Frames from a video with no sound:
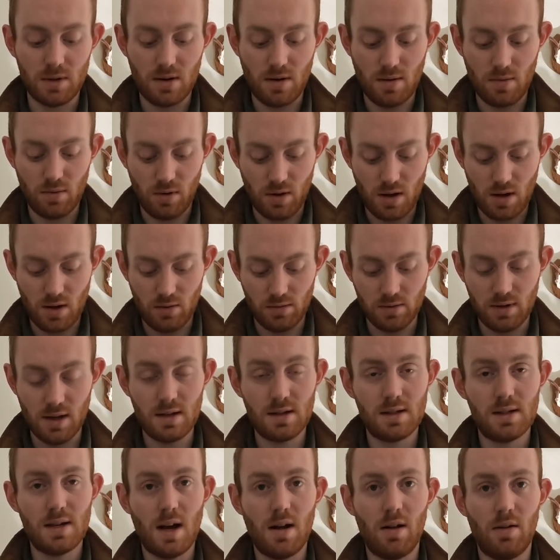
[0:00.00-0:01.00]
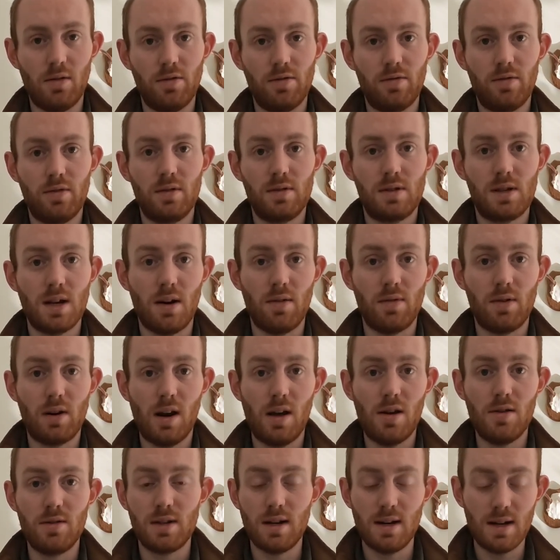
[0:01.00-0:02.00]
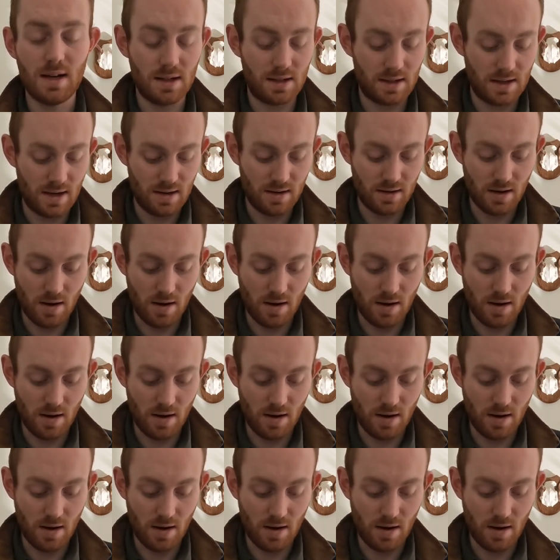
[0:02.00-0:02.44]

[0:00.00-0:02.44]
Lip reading: so it will hold itself self-closed, and it's,